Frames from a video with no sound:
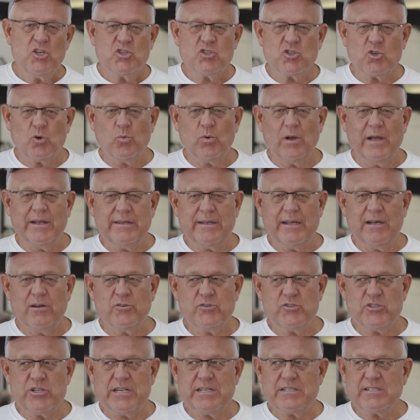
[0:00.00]
So right
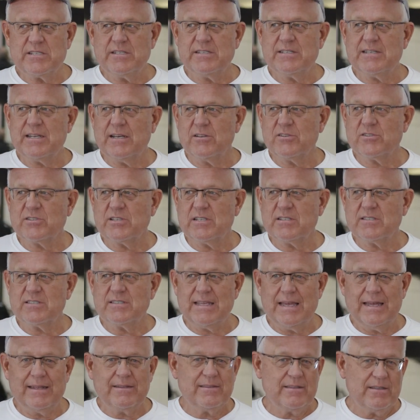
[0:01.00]
now, Jason tells us
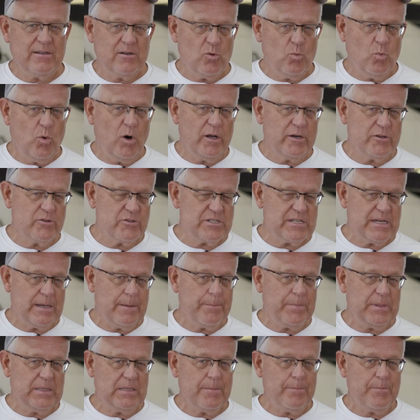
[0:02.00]
that the water
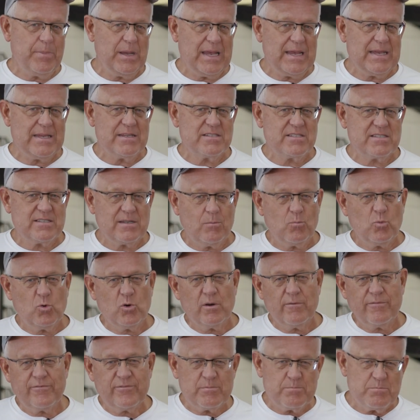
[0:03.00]
temp in the bay is
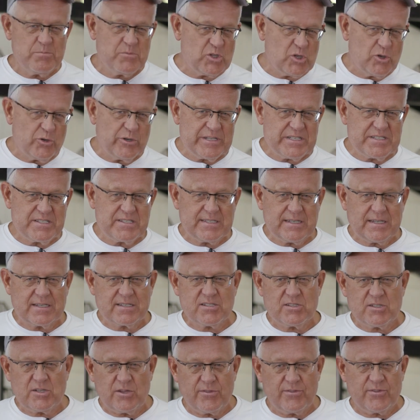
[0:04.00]
somewhere from
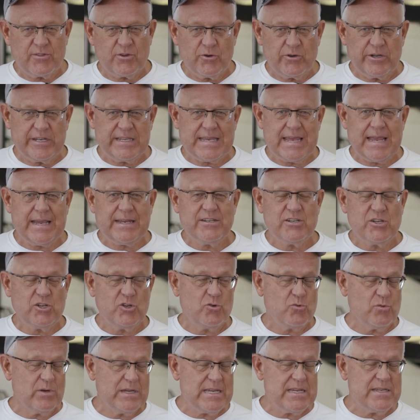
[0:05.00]
36 to 38
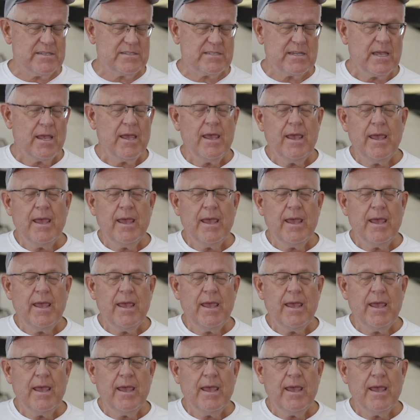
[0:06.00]
degrees.